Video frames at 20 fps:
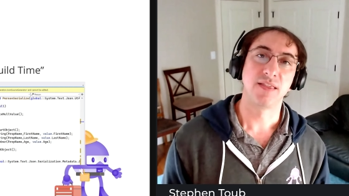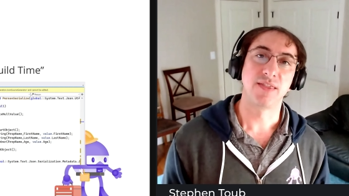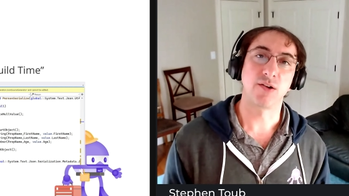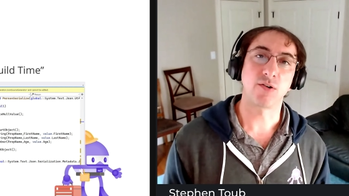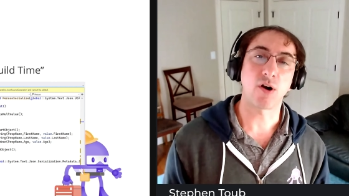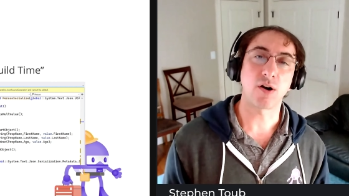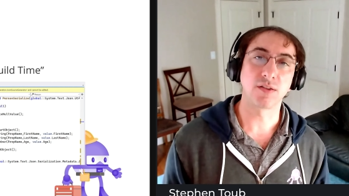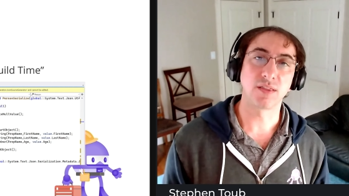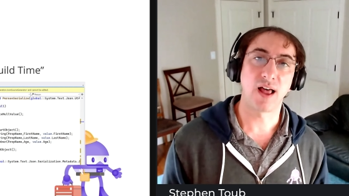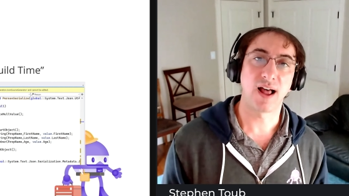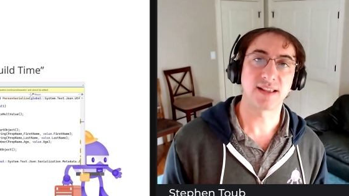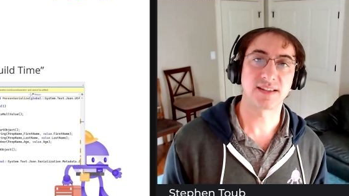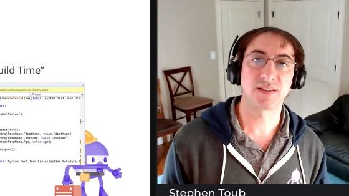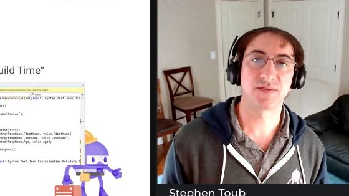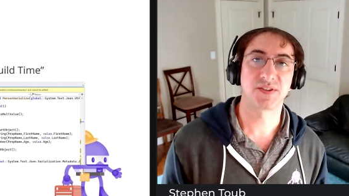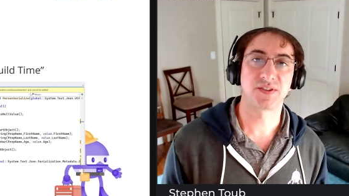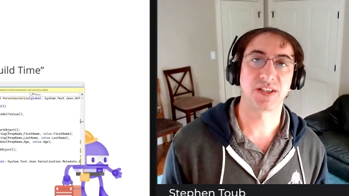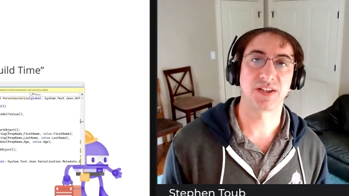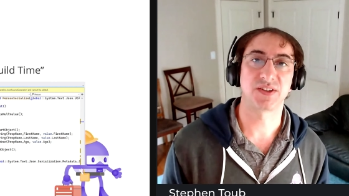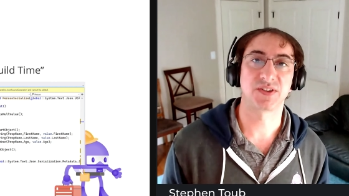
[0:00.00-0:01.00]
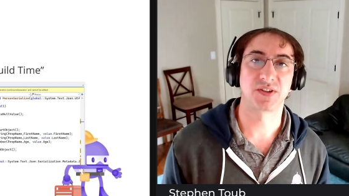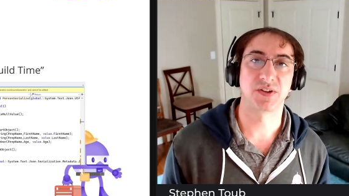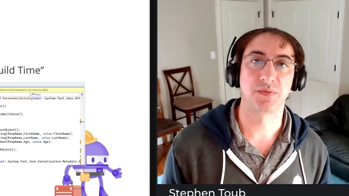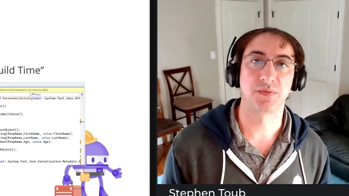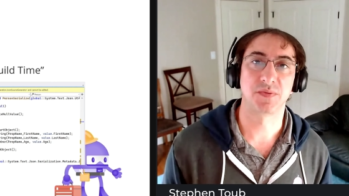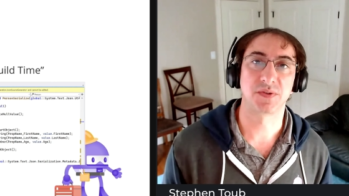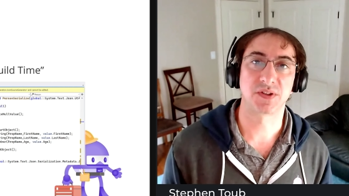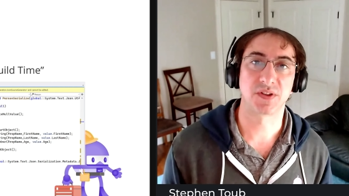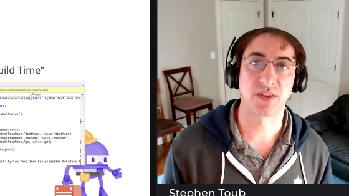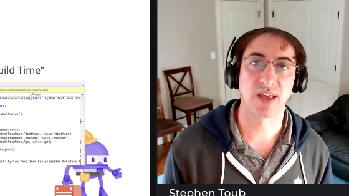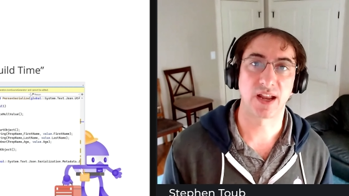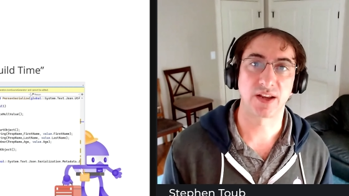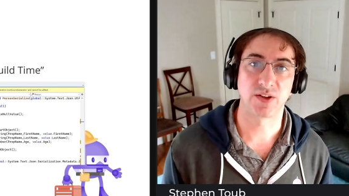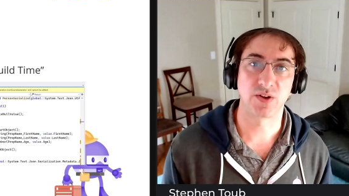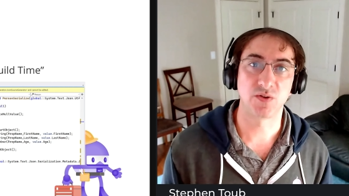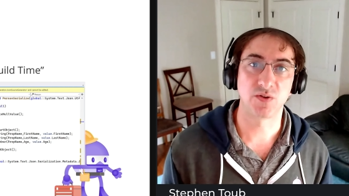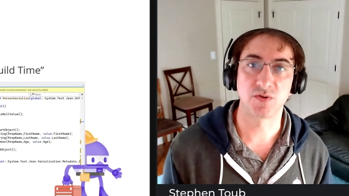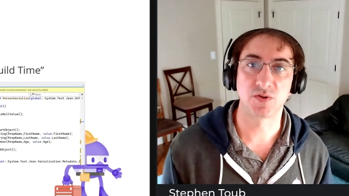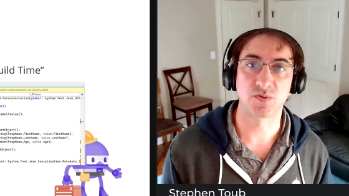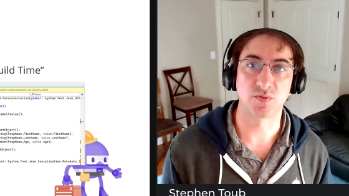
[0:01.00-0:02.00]
There are lots of systems that
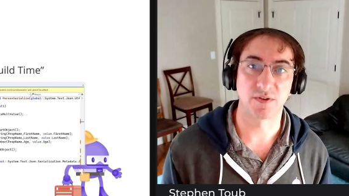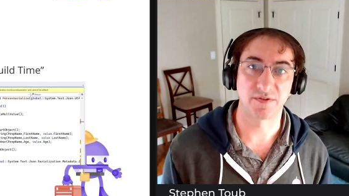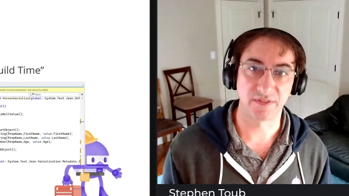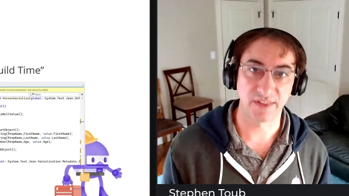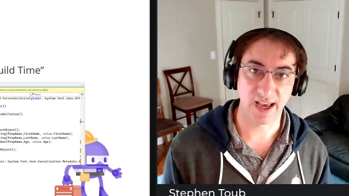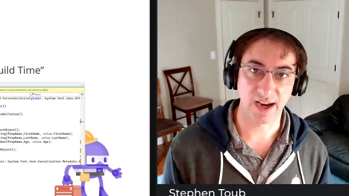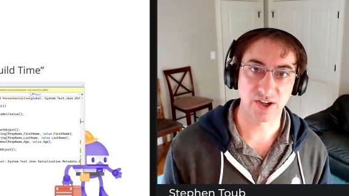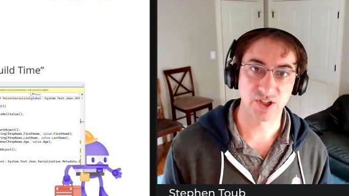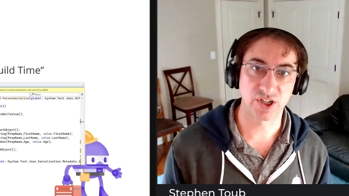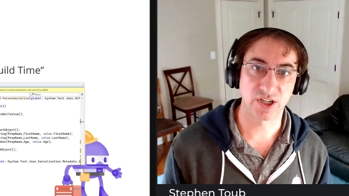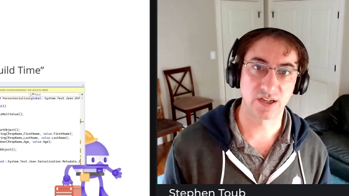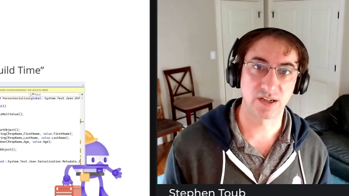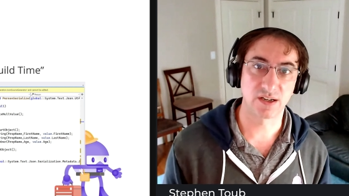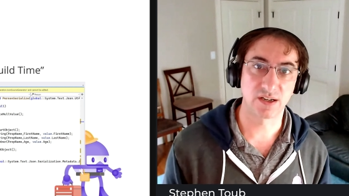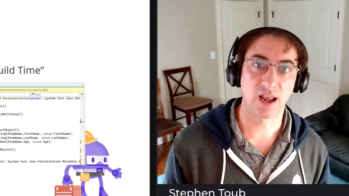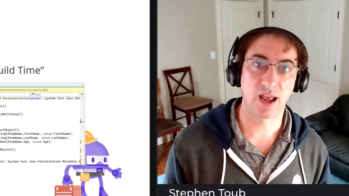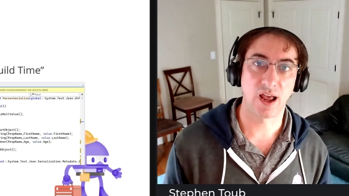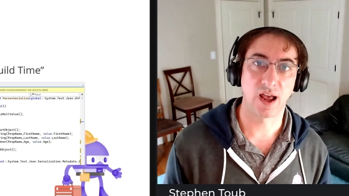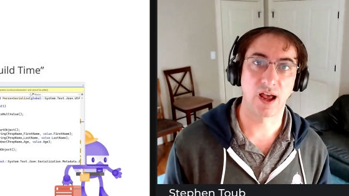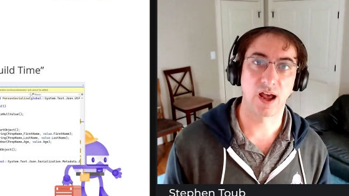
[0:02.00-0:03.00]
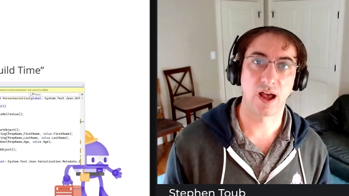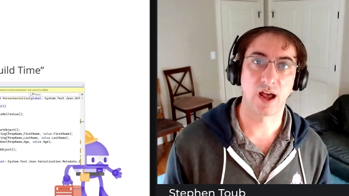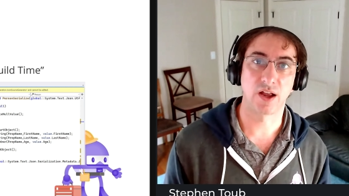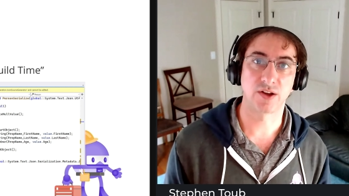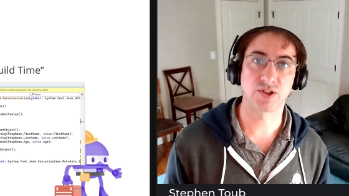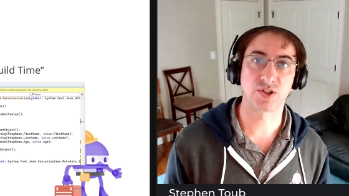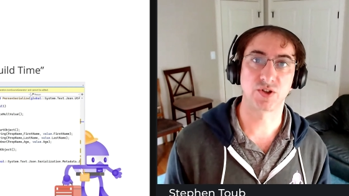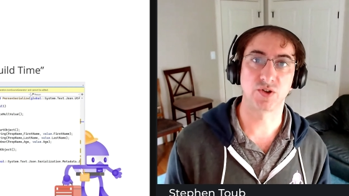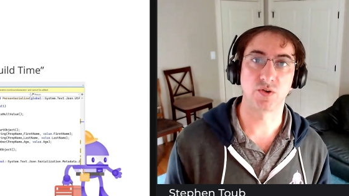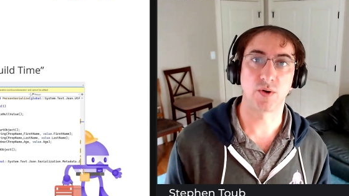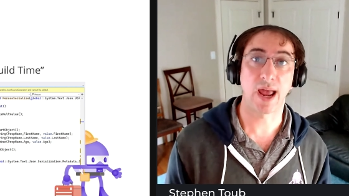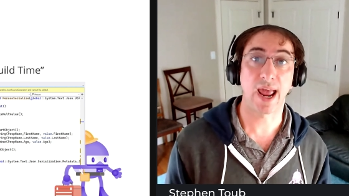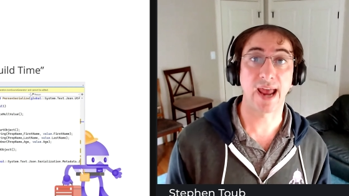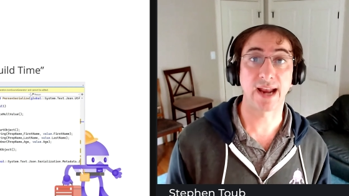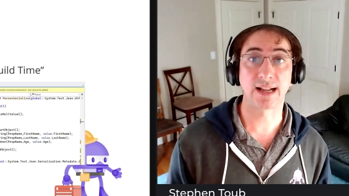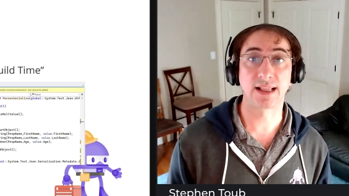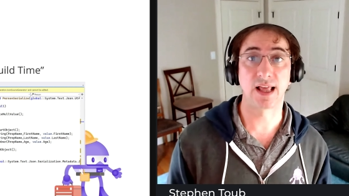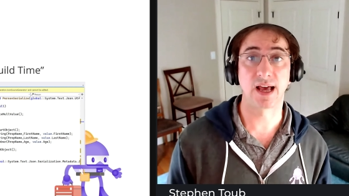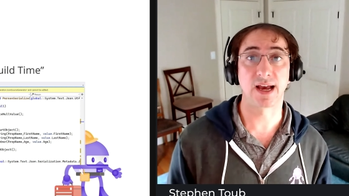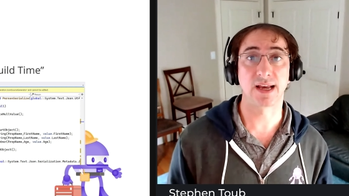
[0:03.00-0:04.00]
use reflection to
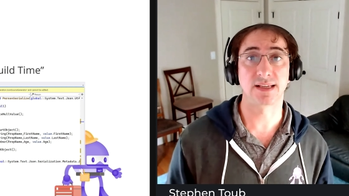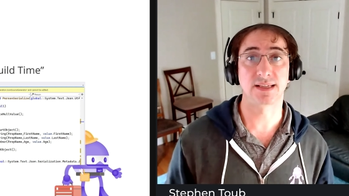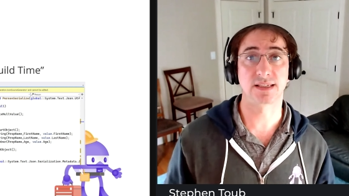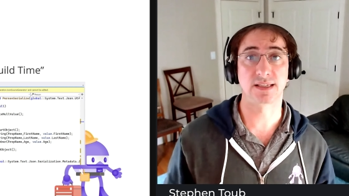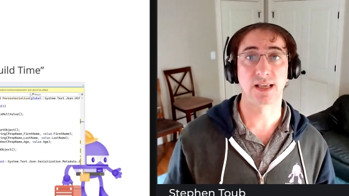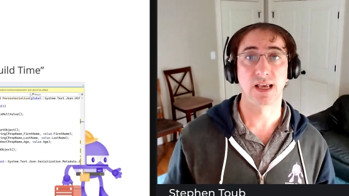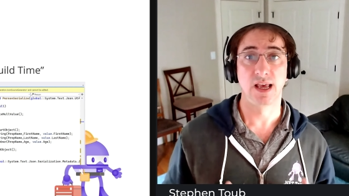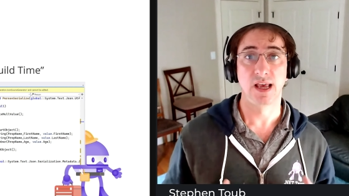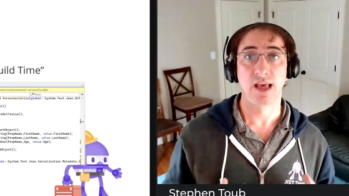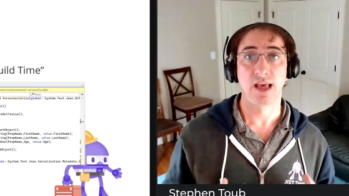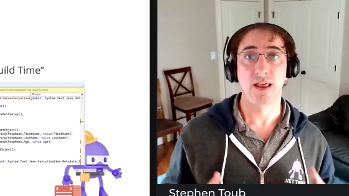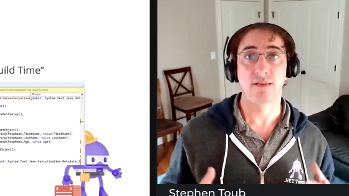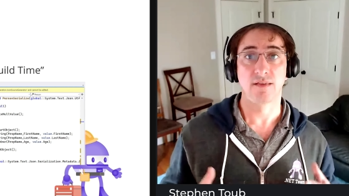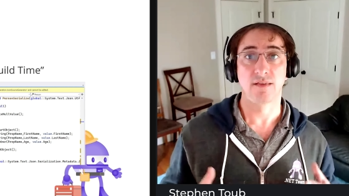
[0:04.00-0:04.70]
analyze